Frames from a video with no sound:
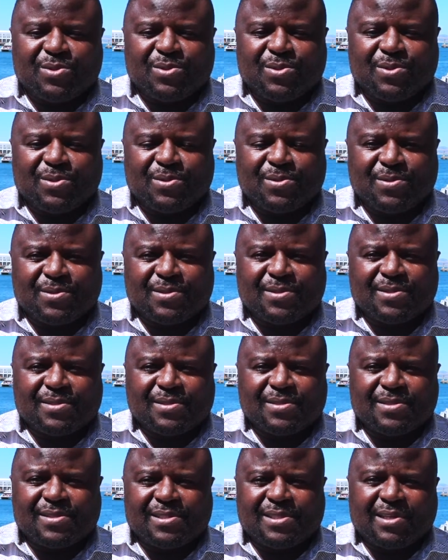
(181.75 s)
to
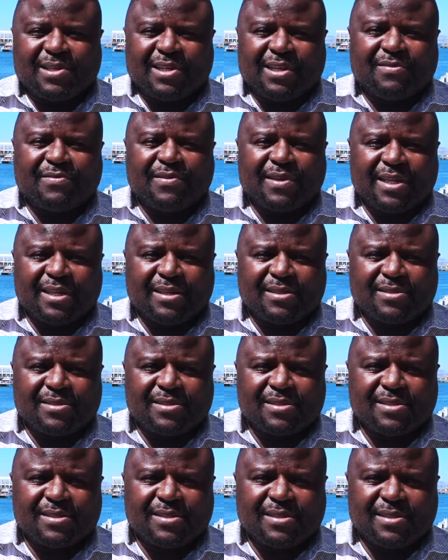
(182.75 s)
South
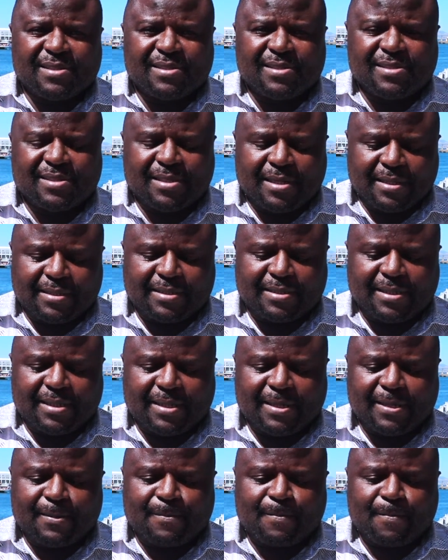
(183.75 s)
Africans is that
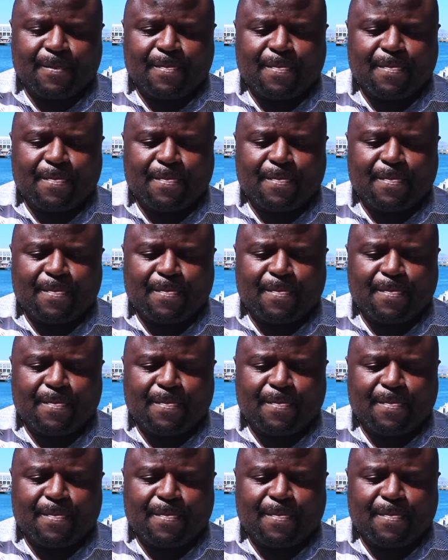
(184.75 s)
uh,